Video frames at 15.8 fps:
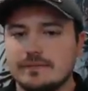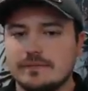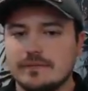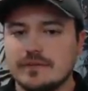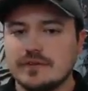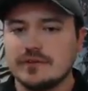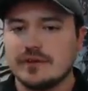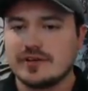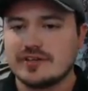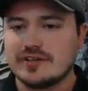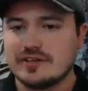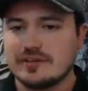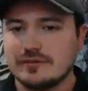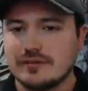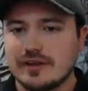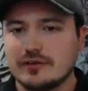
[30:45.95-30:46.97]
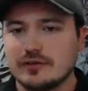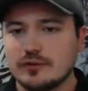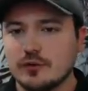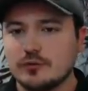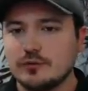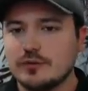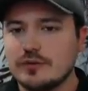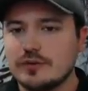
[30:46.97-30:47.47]
selection. Like,
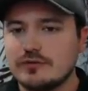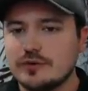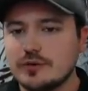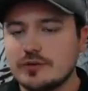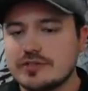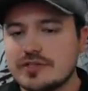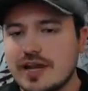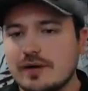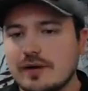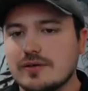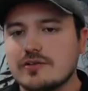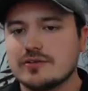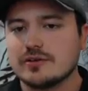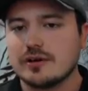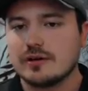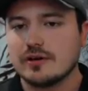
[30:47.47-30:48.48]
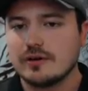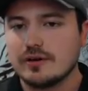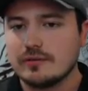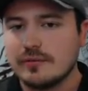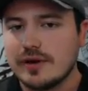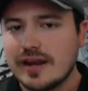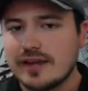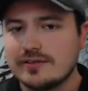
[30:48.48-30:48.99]
so if you do a challenge or
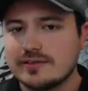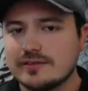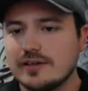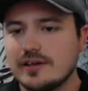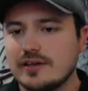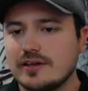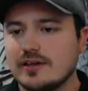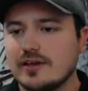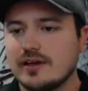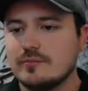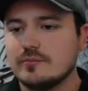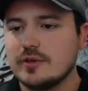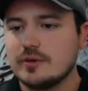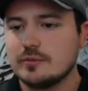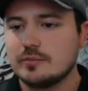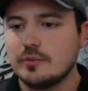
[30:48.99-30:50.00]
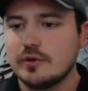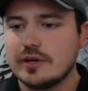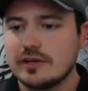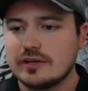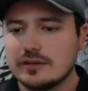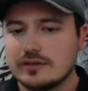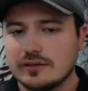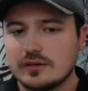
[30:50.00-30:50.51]
a race,
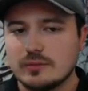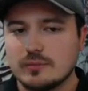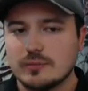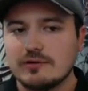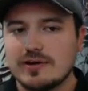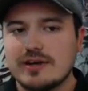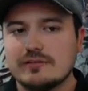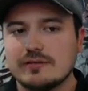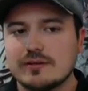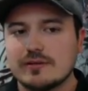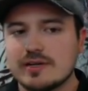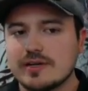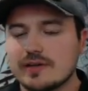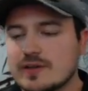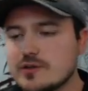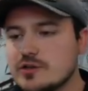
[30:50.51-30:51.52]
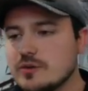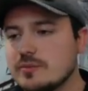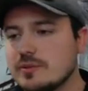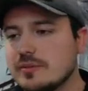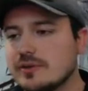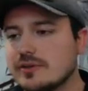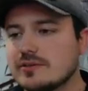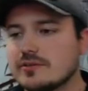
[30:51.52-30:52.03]
putting a little more granularity on that show
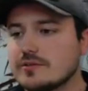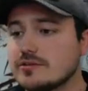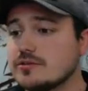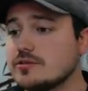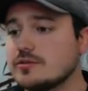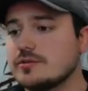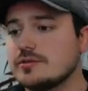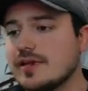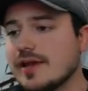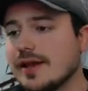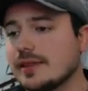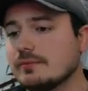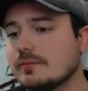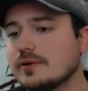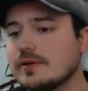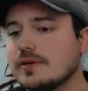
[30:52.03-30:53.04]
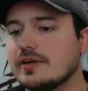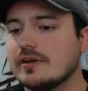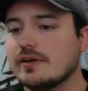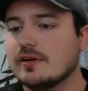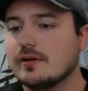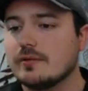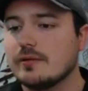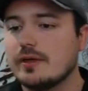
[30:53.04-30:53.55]
me button, so it shows you exactly where you need to
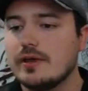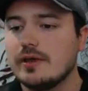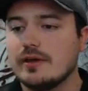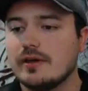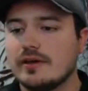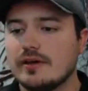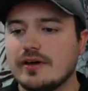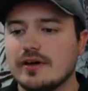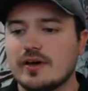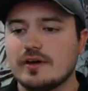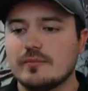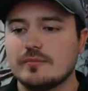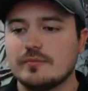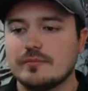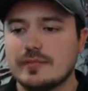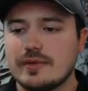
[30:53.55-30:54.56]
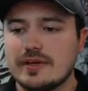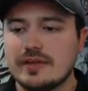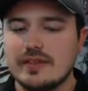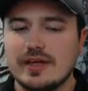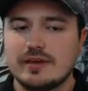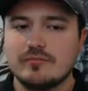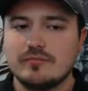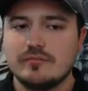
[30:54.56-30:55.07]
go. And
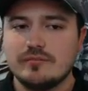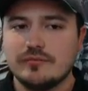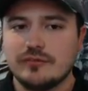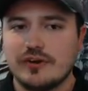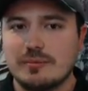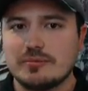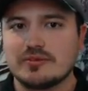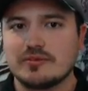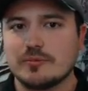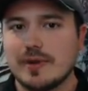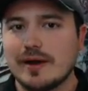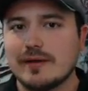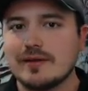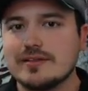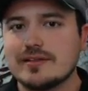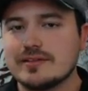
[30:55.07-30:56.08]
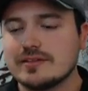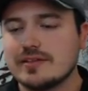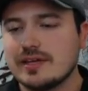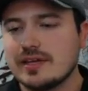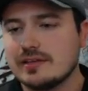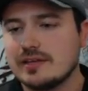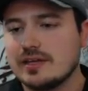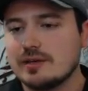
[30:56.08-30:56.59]
then perhaps for bounties, since
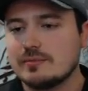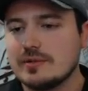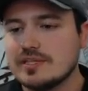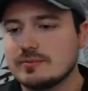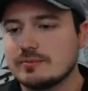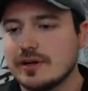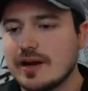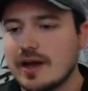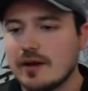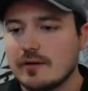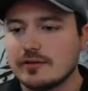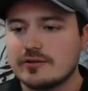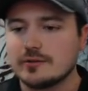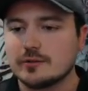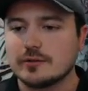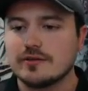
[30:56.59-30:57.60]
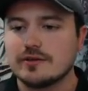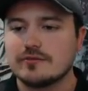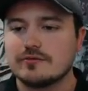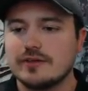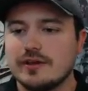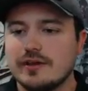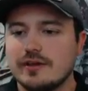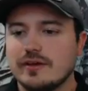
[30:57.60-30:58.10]
they can tend to be spread out and sort
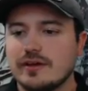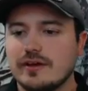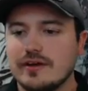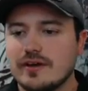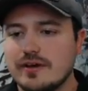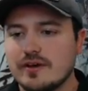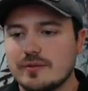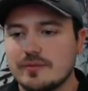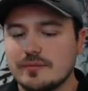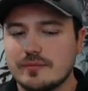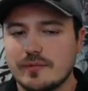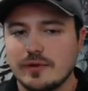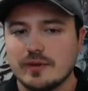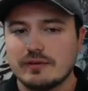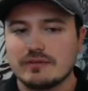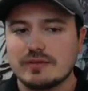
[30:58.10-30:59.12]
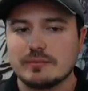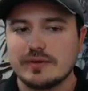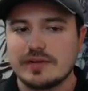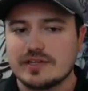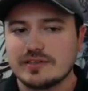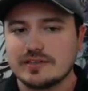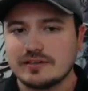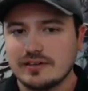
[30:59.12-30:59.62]
of all over the
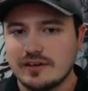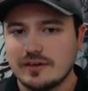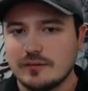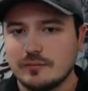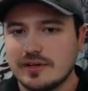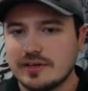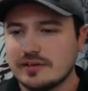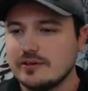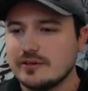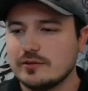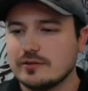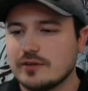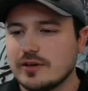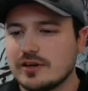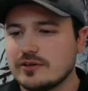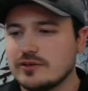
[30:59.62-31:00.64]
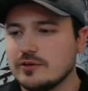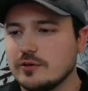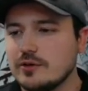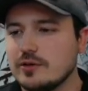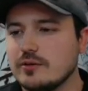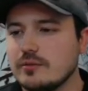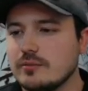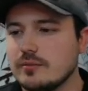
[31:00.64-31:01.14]
place, we can kind of show
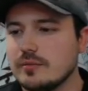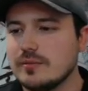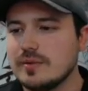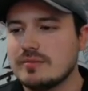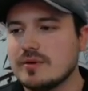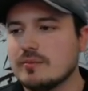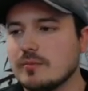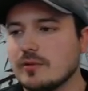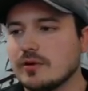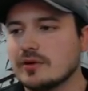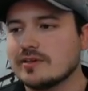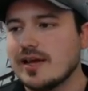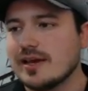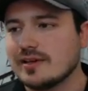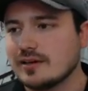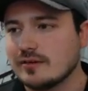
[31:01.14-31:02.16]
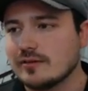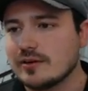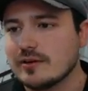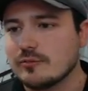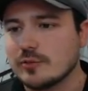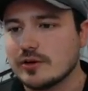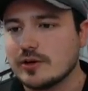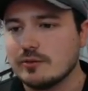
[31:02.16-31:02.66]
you maybe a more exact
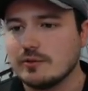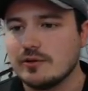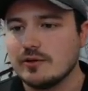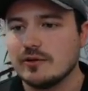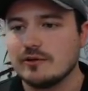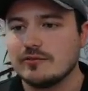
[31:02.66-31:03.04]
area where you would go to